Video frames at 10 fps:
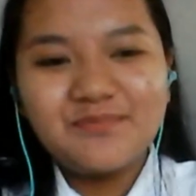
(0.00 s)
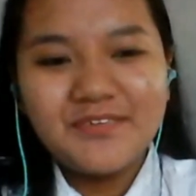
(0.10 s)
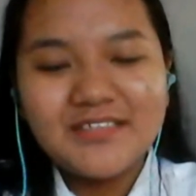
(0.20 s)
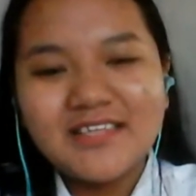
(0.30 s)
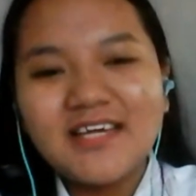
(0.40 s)

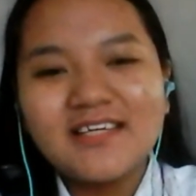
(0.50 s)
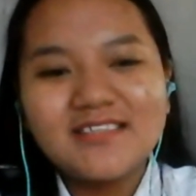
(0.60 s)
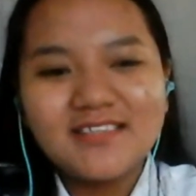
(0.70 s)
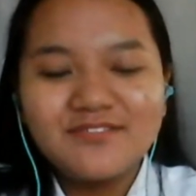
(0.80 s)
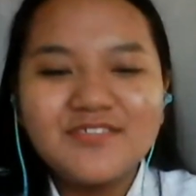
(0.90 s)

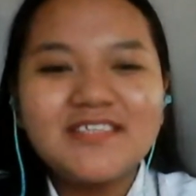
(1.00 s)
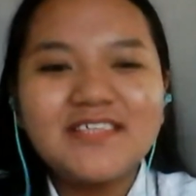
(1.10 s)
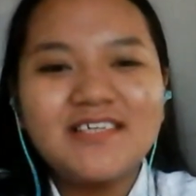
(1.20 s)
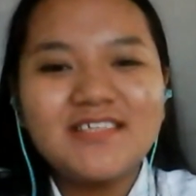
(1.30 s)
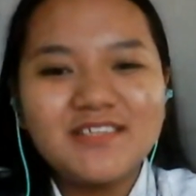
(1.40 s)
podcast
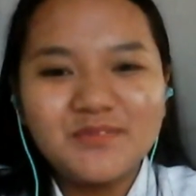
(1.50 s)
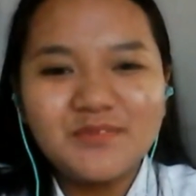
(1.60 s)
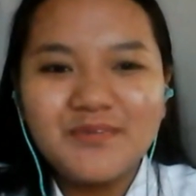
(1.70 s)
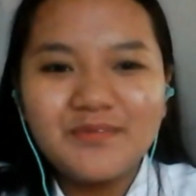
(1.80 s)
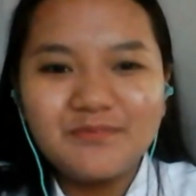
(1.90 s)
conversation
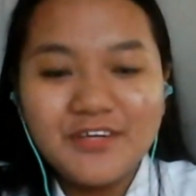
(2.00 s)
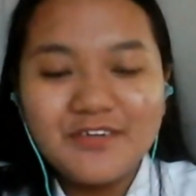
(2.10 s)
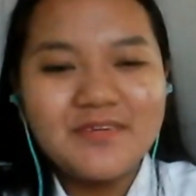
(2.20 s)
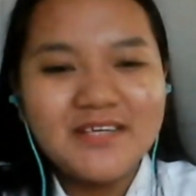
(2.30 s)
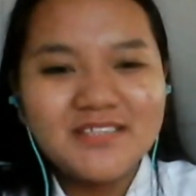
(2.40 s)
will be very
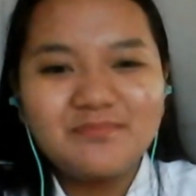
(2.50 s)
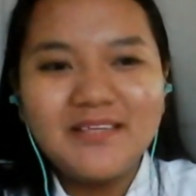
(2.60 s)
much